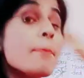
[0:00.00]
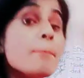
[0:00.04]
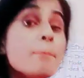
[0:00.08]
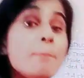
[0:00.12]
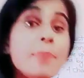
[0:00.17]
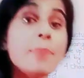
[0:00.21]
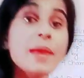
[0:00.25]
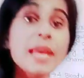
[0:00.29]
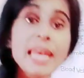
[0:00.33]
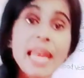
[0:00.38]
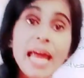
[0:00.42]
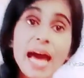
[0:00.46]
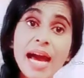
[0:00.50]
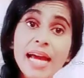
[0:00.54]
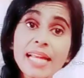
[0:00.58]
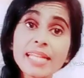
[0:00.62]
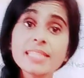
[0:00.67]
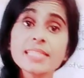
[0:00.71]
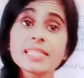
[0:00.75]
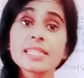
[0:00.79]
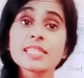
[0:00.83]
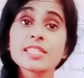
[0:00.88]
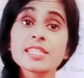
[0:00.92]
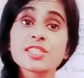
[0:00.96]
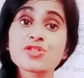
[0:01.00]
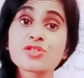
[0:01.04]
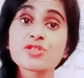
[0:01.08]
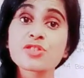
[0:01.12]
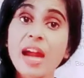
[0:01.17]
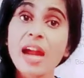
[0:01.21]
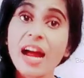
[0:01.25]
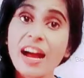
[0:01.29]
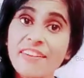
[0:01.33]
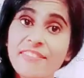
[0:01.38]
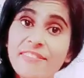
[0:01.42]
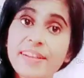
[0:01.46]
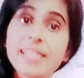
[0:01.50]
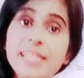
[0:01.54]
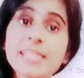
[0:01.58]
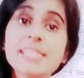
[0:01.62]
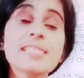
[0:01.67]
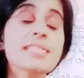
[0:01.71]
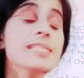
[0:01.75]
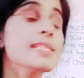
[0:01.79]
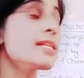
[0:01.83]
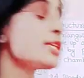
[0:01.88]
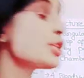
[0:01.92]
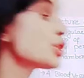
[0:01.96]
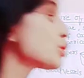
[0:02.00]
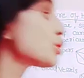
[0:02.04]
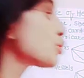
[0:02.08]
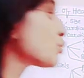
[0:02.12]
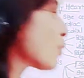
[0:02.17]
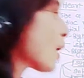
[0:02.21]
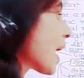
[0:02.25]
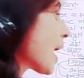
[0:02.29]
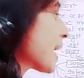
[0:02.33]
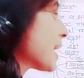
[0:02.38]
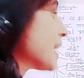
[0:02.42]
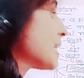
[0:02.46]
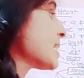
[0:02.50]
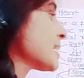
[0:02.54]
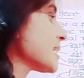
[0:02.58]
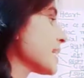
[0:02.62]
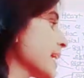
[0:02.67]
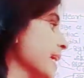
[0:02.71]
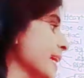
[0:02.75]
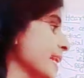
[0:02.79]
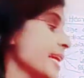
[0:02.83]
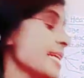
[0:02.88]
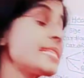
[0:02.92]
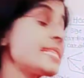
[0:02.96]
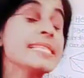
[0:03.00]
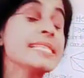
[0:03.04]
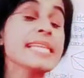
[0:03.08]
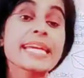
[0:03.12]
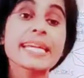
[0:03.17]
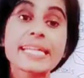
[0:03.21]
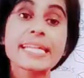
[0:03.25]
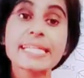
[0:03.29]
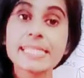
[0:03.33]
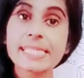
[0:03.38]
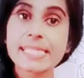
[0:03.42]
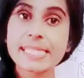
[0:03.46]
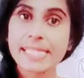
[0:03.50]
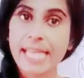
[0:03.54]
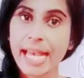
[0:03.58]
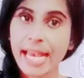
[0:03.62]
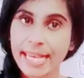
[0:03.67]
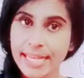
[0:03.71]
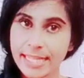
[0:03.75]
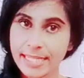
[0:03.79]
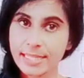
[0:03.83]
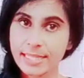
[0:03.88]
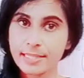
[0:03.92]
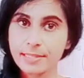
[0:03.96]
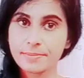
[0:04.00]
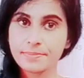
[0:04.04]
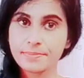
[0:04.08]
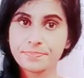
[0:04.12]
blood travels twice in a single cycle.